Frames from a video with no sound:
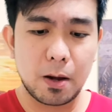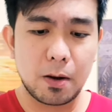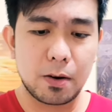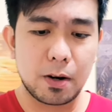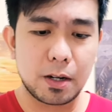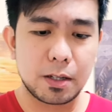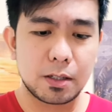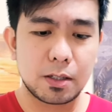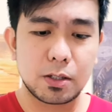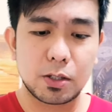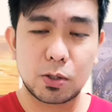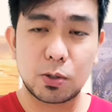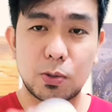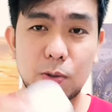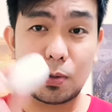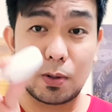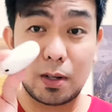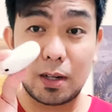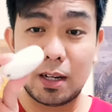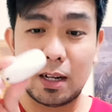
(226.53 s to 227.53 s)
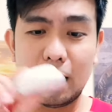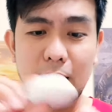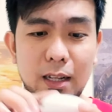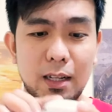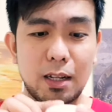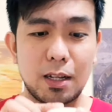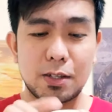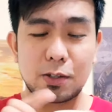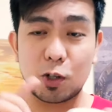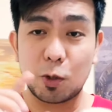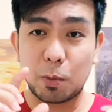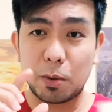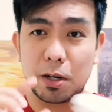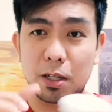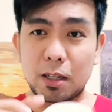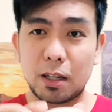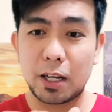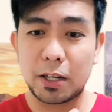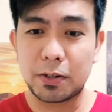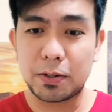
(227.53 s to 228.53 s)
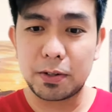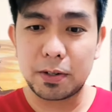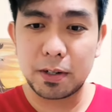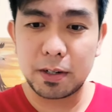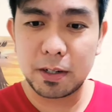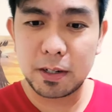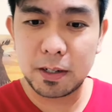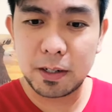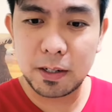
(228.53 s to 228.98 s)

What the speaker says: Alright, so let's open it later.